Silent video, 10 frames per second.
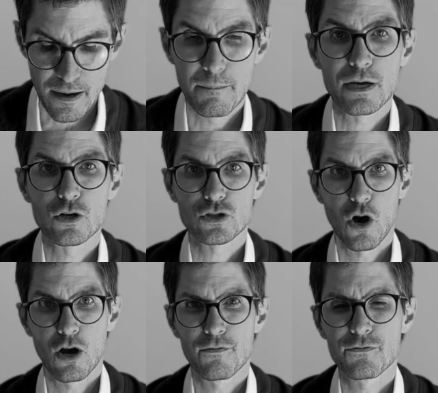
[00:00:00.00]
because
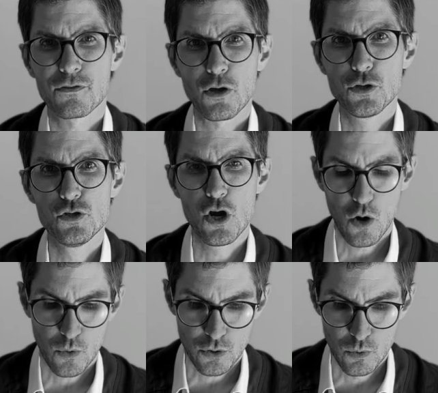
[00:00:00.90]
all of you
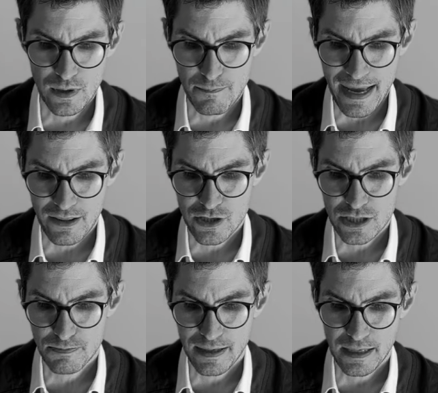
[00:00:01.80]
know you will make
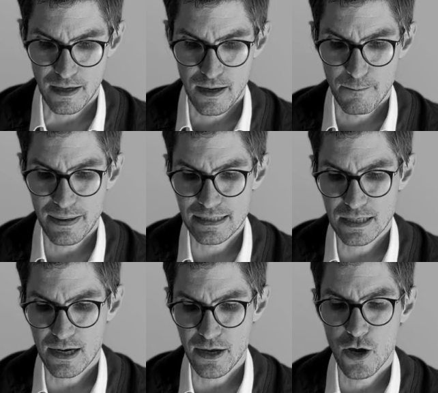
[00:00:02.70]
this money
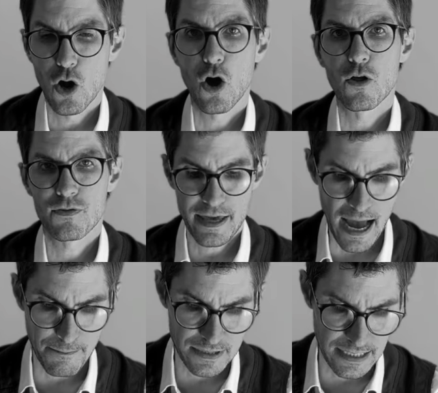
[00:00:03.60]
basically on the
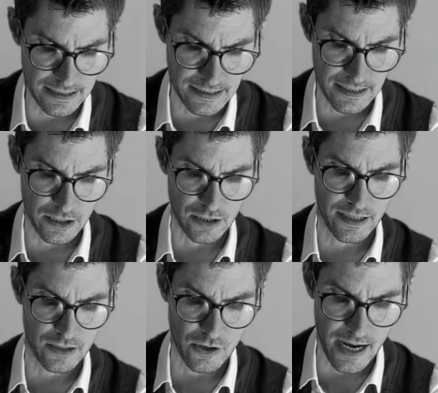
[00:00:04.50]
upsells
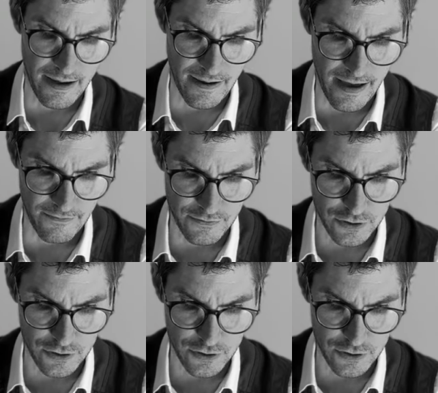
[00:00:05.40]
that you have.